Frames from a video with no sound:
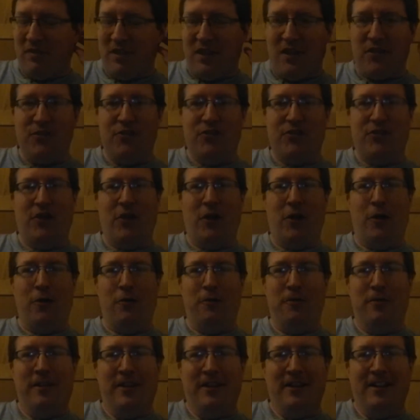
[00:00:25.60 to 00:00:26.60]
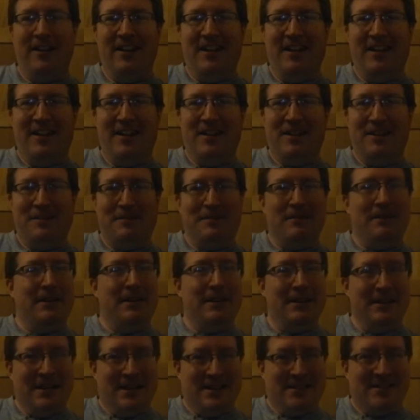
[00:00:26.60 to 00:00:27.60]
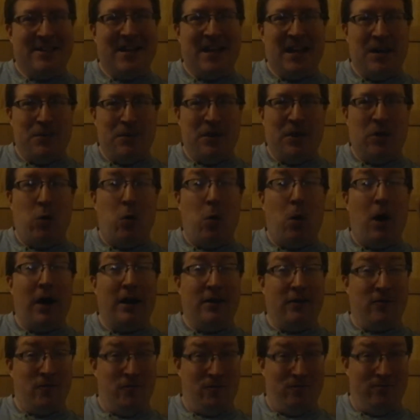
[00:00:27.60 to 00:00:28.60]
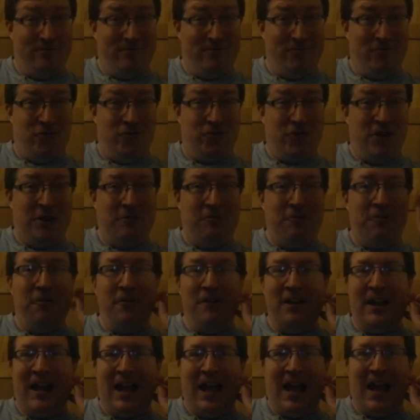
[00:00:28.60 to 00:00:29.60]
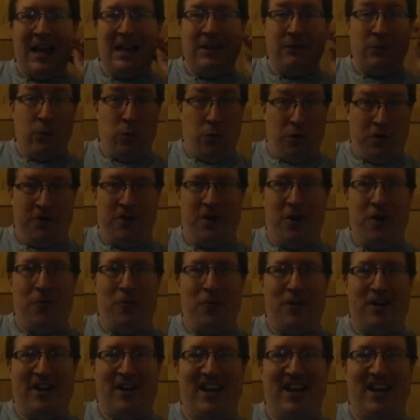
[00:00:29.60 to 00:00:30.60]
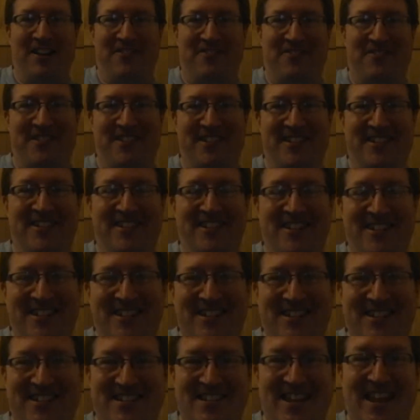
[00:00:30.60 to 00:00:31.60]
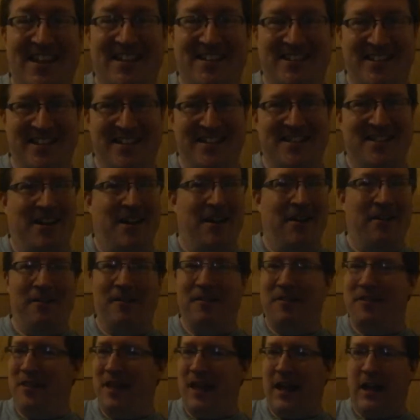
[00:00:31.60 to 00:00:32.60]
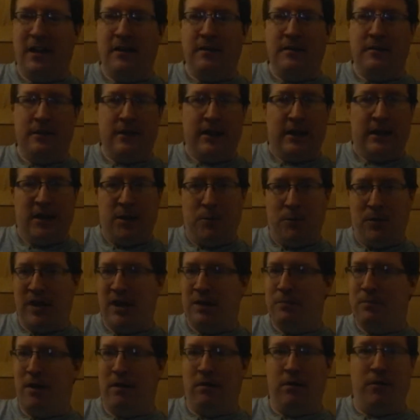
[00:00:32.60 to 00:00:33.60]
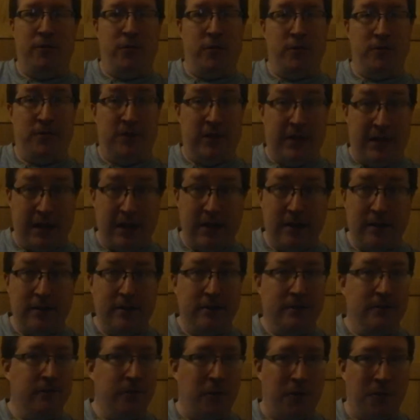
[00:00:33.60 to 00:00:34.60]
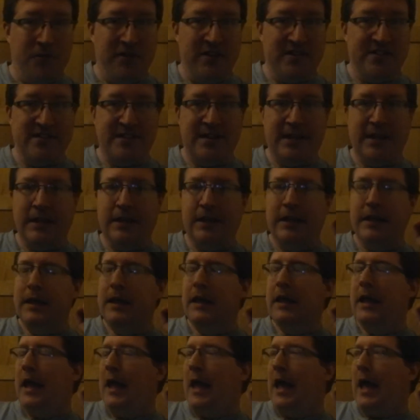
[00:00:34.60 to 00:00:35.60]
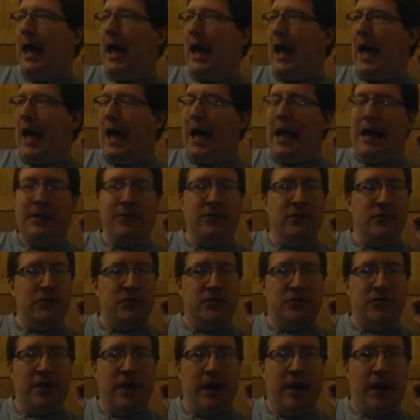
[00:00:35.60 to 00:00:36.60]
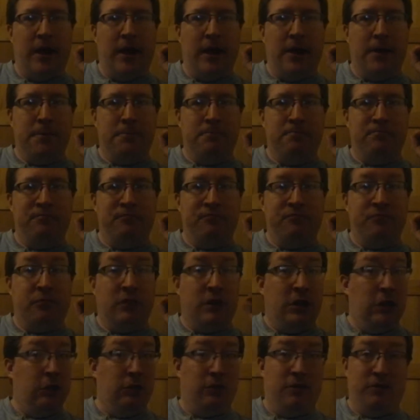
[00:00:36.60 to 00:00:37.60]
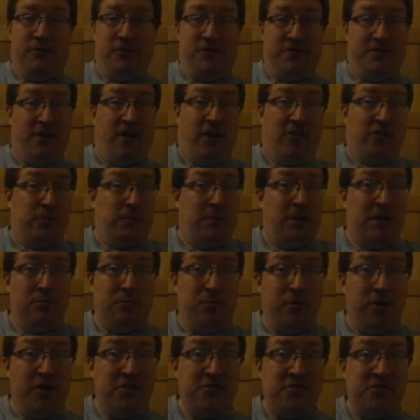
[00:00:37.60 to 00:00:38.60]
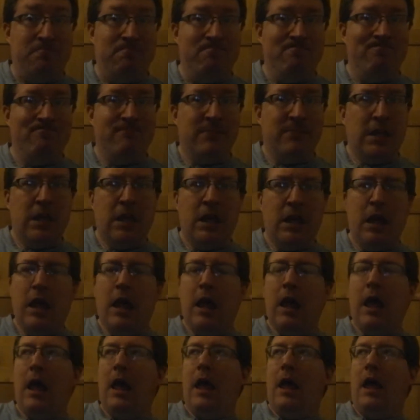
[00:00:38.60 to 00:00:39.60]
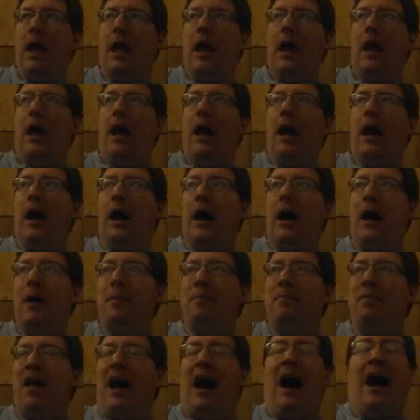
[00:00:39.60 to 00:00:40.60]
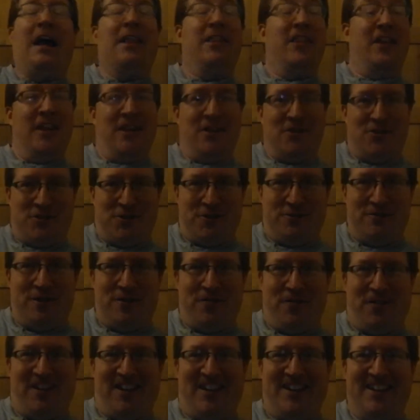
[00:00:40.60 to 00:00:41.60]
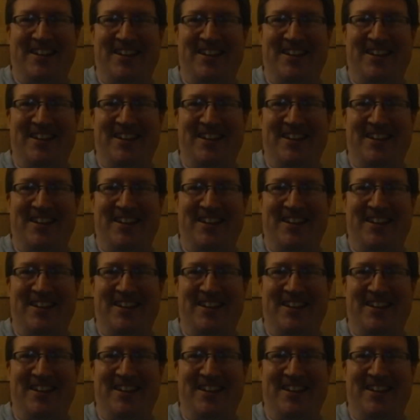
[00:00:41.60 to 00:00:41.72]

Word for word: So, it's going to be quite general, and if you want to know what I have to say in detail, then it'll be in my review of the year, obviously, and um, you can just ask me in person. Um, I think it's terrific.